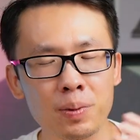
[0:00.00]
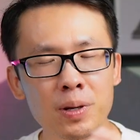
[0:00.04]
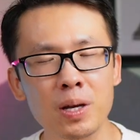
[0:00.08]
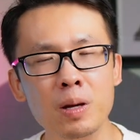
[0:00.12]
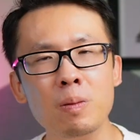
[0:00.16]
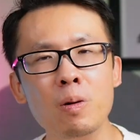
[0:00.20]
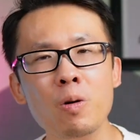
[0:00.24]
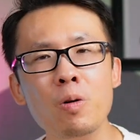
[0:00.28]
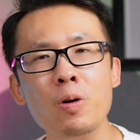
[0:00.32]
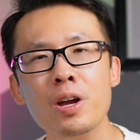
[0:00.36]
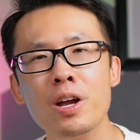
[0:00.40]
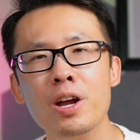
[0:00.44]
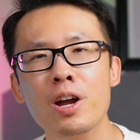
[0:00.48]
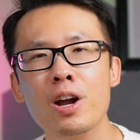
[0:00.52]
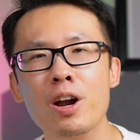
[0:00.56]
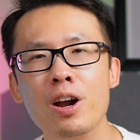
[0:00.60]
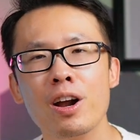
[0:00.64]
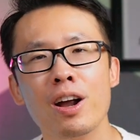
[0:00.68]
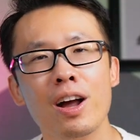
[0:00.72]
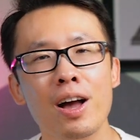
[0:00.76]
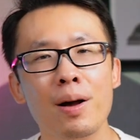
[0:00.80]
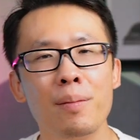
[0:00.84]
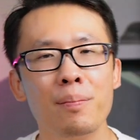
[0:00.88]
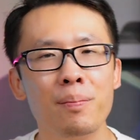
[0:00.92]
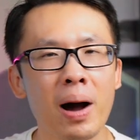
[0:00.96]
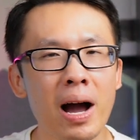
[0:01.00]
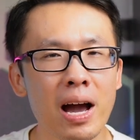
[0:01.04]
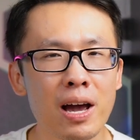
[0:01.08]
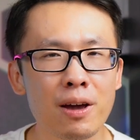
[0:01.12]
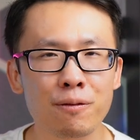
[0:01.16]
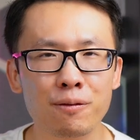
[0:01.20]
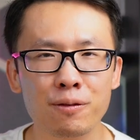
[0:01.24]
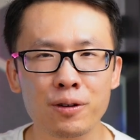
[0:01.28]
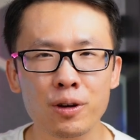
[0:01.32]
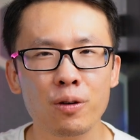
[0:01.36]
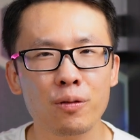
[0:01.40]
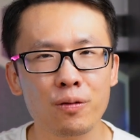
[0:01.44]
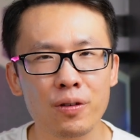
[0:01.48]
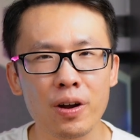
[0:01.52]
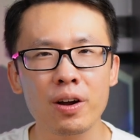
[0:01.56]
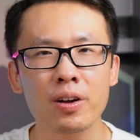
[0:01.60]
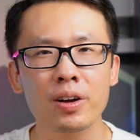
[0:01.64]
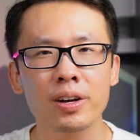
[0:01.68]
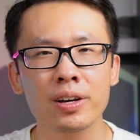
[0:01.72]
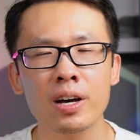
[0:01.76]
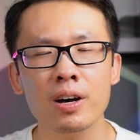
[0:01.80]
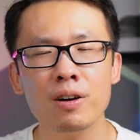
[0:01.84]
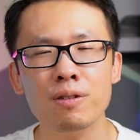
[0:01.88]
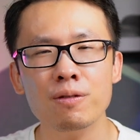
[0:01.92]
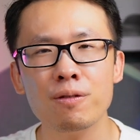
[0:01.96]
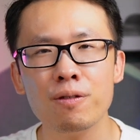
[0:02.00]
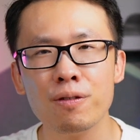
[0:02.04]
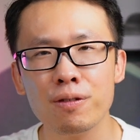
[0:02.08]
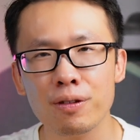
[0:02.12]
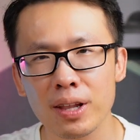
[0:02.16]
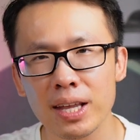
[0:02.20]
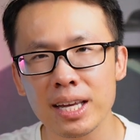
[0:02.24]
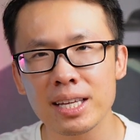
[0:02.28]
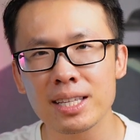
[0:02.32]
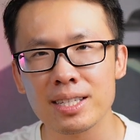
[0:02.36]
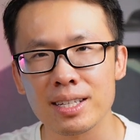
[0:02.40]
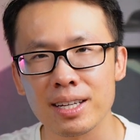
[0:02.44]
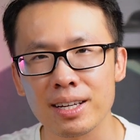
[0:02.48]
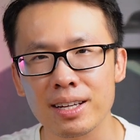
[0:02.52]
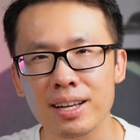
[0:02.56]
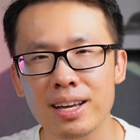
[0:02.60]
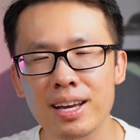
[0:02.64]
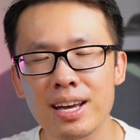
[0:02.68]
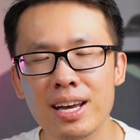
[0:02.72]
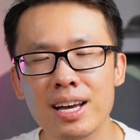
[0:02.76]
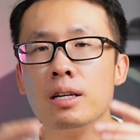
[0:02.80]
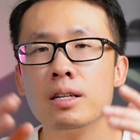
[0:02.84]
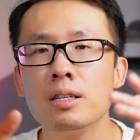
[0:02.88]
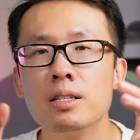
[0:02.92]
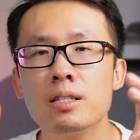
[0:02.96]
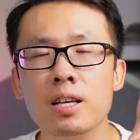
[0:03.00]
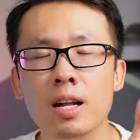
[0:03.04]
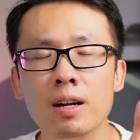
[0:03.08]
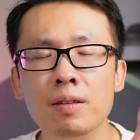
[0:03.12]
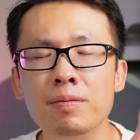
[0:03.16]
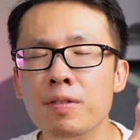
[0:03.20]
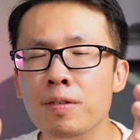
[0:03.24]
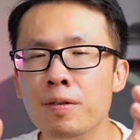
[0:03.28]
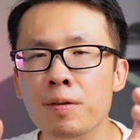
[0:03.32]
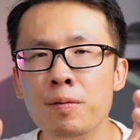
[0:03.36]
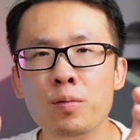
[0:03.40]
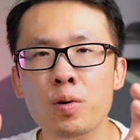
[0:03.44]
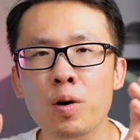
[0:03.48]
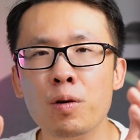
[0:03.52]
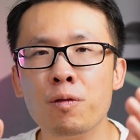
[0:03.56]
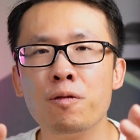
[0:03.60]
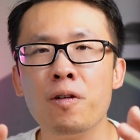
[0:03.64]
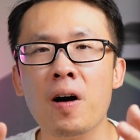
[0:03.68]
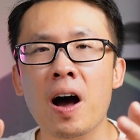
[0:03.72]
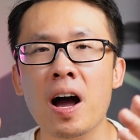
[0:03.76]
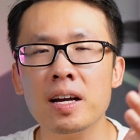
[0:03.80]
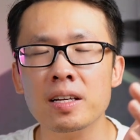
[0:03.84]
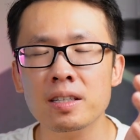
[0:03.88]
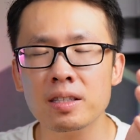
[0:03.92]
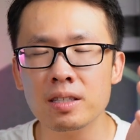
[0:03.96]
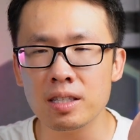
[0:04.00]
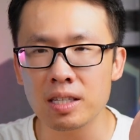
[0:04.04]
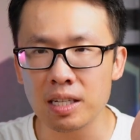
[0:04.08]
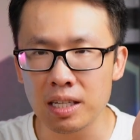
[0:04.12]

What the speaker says: people here might feel very conflicted. Some of them will find